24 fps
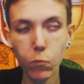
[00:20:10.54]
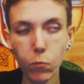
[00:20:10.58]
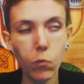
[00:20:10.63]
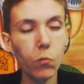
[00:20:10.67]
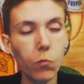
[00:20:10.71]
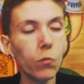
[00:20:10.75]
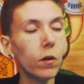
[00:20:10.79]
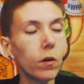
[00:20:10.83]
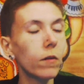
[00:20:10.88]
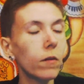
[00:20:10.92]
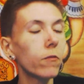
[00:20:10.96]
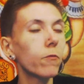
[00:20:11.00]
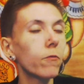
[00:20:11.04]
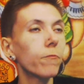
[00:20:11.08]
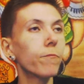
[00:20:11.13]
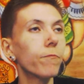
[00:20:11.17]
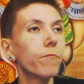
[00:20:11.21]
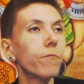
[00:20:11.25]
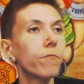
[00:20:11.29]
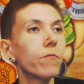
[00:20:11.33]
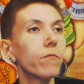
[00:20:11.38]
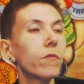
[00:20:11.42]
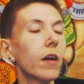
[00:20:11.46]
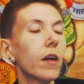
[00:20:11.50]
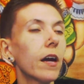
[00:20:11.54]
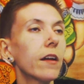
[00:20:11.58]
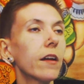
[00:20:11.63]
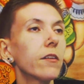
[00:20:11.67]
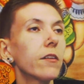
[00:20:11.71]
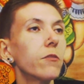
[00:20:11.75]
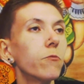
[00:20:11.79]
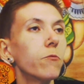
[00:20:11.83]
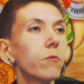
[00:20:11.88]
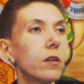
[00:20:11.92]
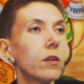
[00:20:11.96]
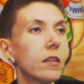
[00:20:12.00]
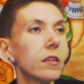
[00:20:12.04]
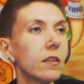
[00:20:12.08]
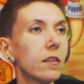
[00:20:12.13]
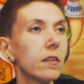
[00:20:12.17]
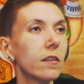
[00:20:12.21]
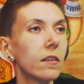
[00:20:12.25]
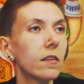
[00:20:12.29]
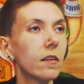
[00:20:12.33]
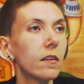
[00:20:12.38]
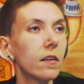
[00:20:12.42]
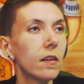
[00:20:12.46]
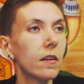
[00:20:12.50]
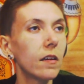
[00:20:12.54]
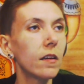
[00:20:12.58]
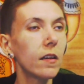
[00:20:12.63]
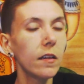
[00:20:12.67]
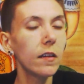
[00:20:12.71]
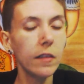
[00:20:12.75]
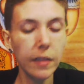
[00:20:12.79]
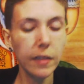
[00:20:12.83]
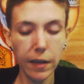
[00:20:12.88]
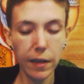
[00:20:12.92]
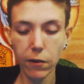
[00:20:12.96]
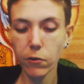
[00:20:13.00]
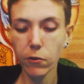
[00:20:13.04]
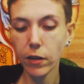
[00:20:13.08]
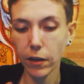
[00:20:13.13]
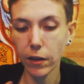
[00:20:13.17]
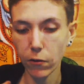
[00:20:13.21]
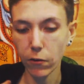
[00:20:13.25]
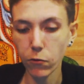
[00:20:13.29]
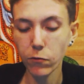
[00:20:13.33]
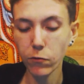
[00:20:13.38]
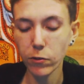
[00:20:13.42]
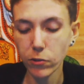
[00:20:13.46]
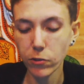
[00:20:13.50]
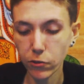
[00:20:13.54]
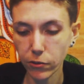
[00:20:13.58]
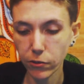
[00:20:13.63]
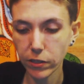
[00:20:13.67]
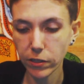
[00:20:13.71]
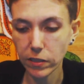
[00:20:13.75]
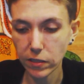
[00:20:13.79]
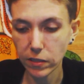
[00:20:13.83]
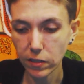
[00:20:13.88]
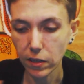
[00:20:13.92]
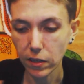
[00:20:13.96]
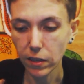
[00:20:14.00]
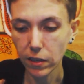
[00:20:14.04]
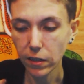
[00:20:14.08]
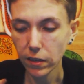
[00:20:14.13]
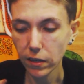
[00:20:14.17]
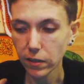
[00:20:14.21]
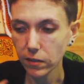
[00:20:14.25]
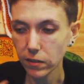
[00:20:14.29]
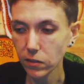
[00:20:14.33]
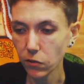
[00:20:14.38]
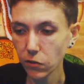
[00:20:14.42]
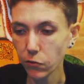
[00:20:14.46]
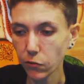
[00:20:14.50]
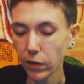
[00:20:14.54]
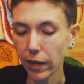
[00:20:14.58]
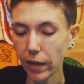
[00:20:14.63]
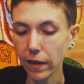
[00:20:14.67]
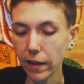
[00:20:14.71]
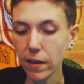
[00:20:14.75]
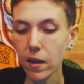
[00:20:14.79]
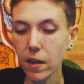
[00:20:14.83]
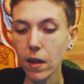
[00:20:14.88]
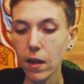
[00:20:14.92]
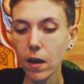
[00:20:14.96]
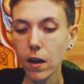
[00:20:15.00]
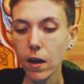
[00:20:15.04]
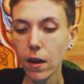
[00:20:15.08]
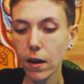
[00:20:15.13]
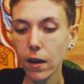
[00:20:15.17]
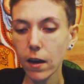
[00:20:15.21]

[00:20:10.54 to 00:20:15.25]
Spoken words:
what, how do you want to, yeah, okay, overturn is okay.